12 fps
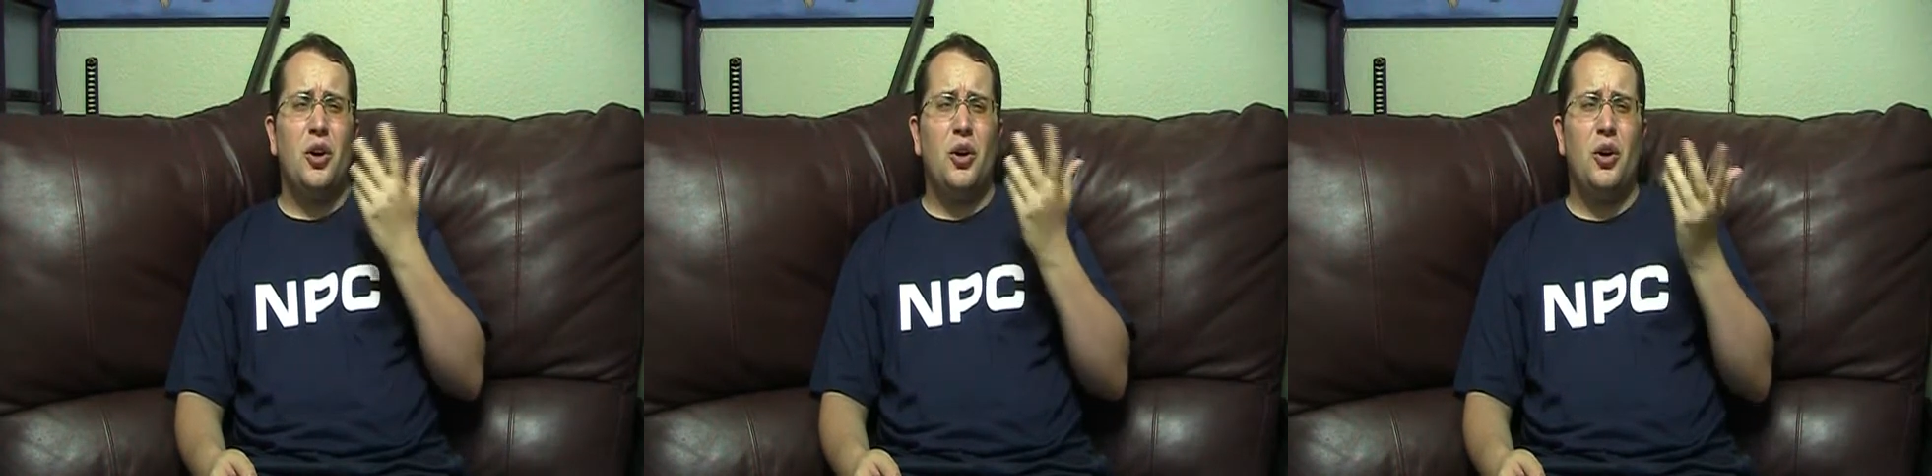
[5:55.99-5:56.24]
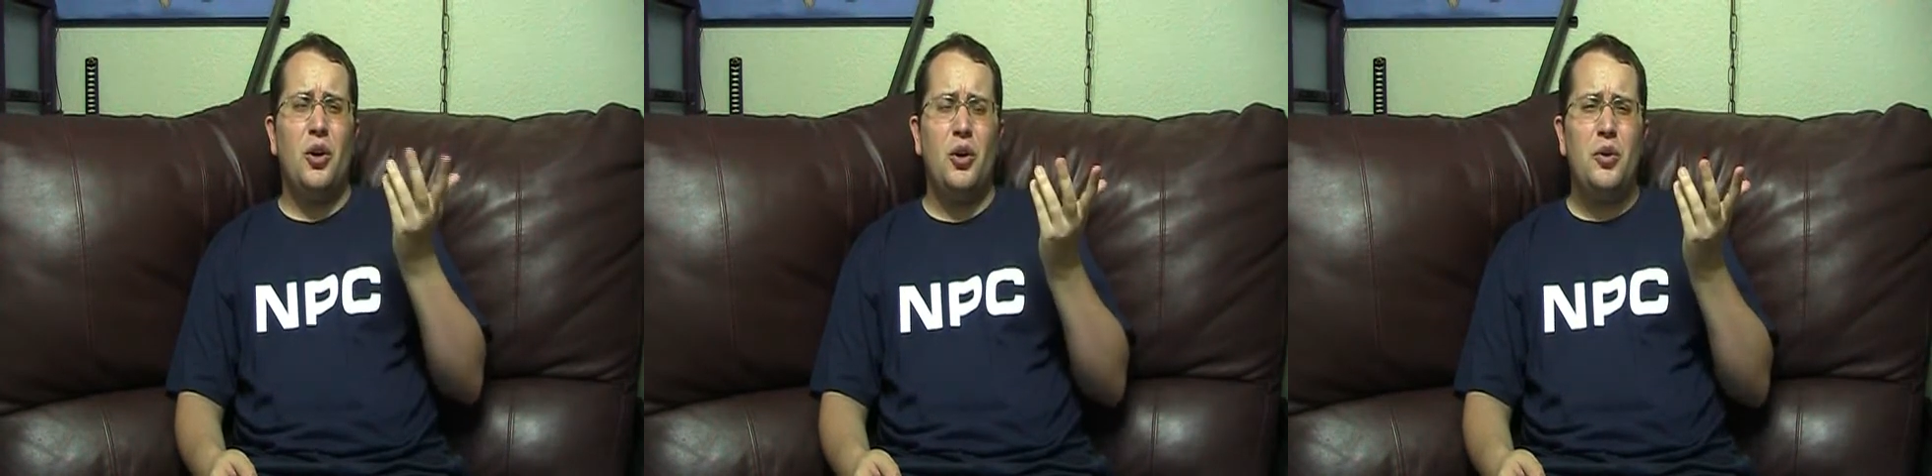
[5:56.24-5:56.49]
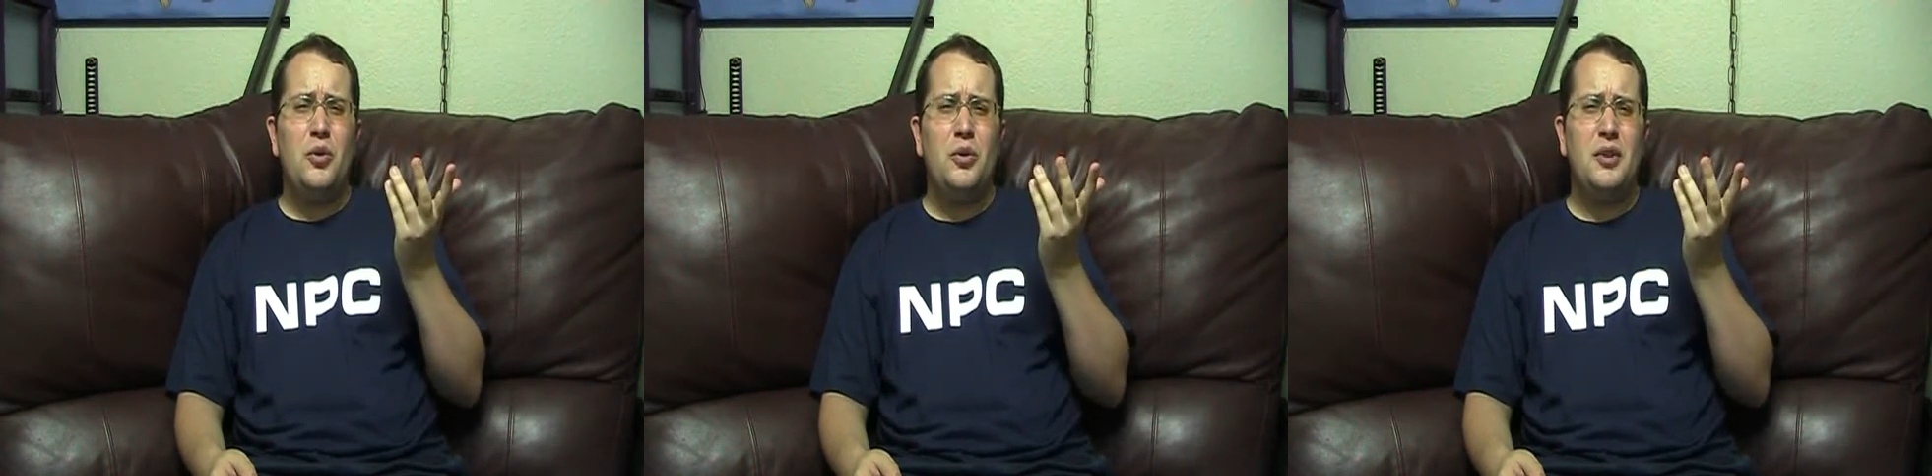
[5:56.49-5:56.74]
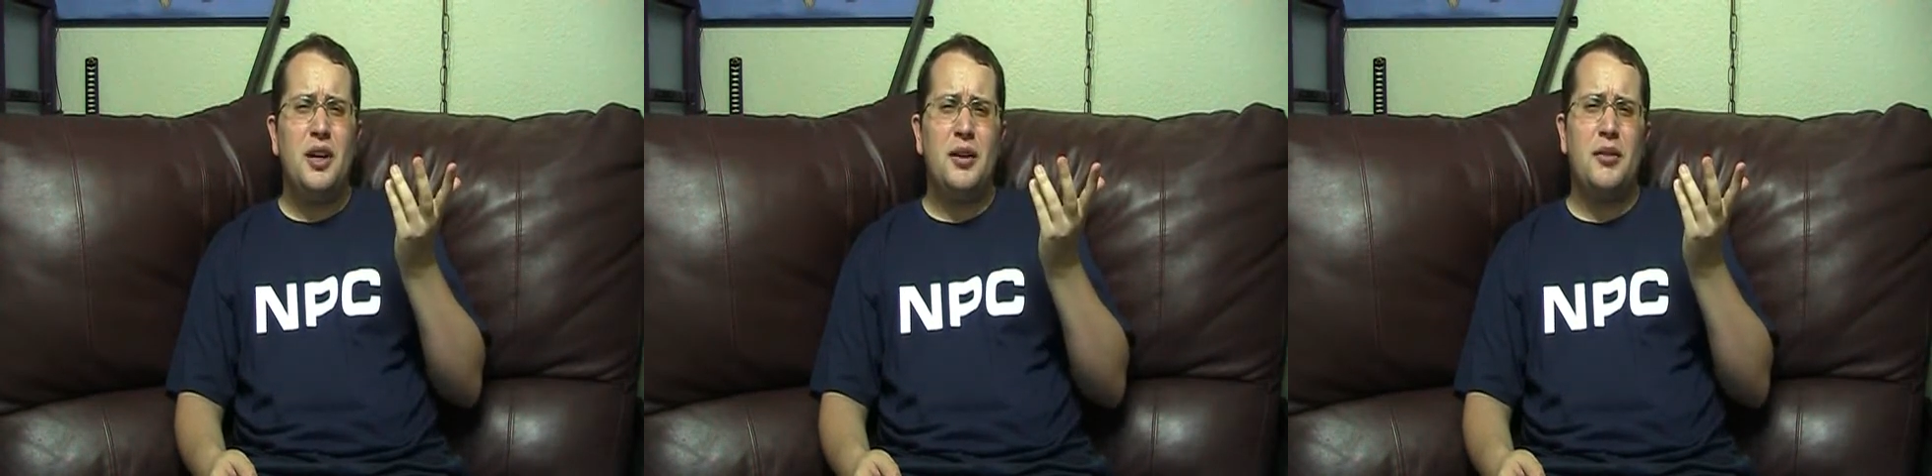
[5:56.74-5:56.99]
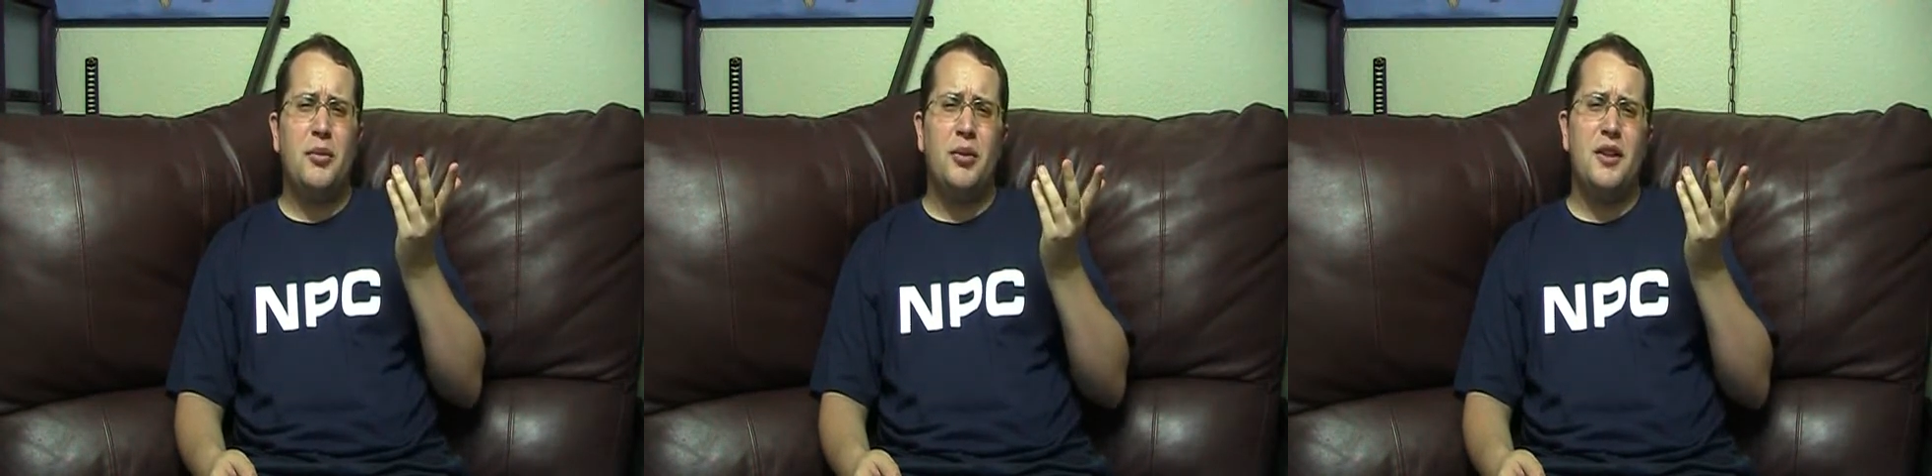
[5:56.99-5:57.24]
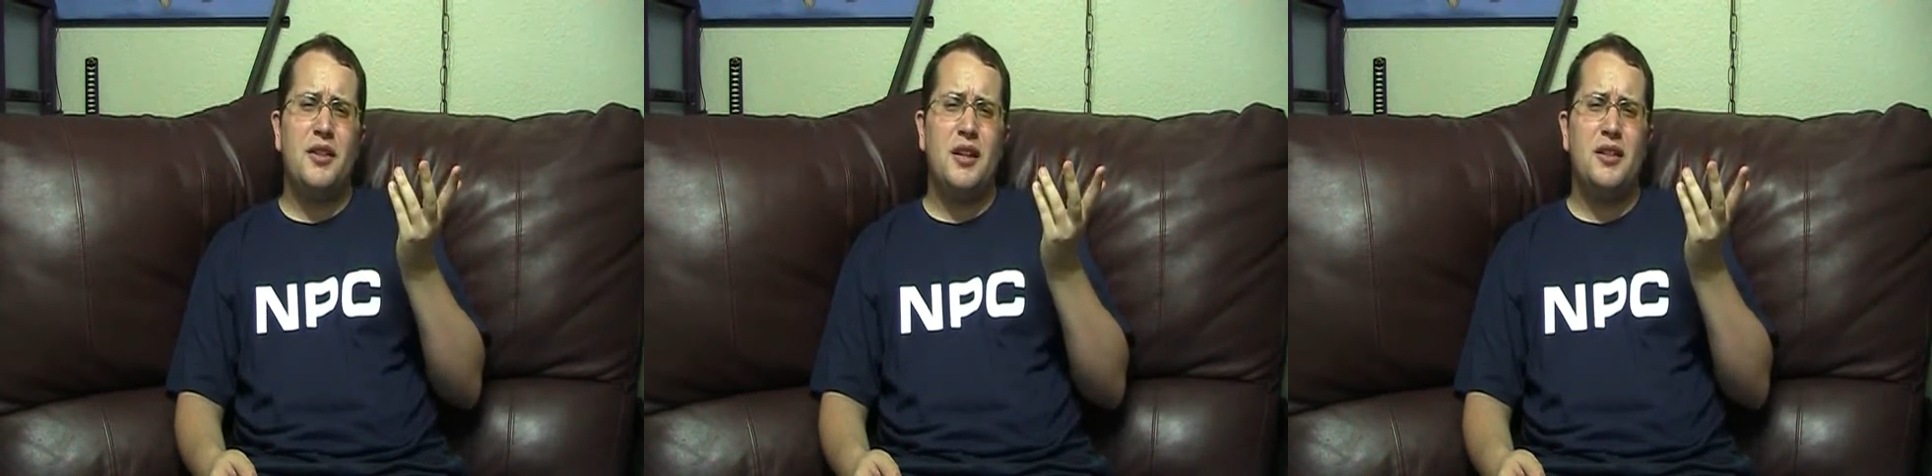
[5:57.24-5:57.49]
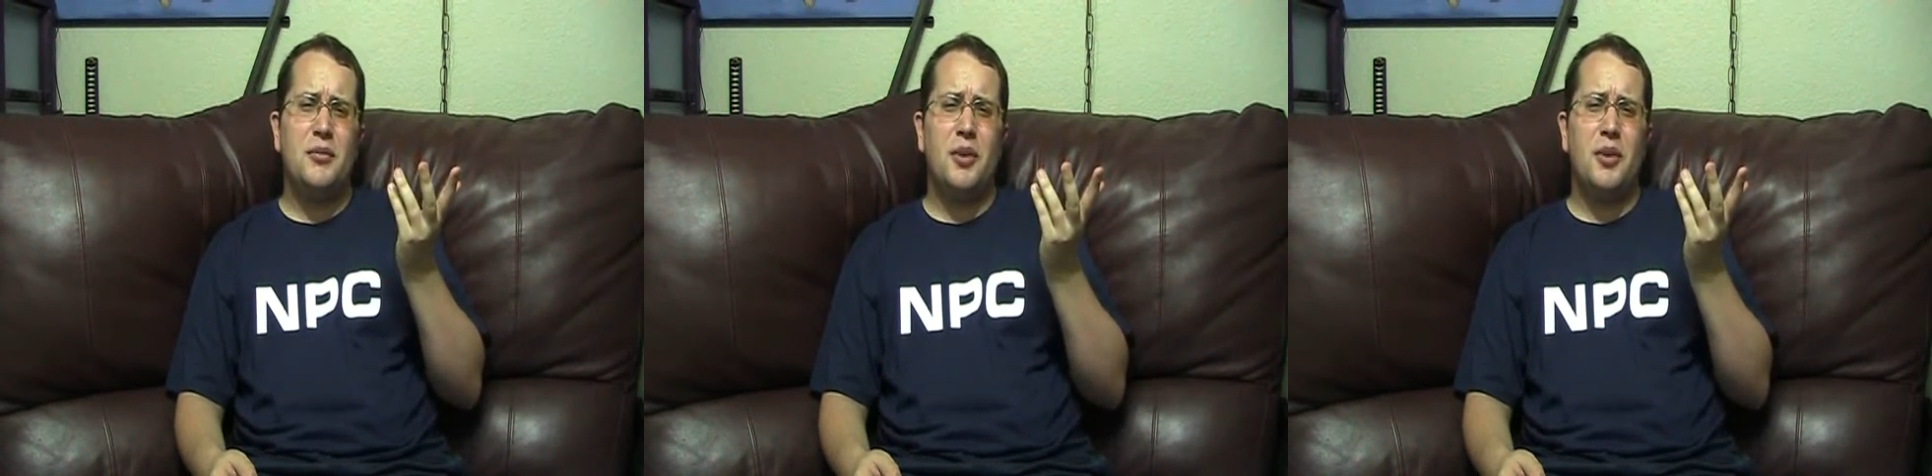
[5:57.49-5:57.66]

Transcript: who did the princess and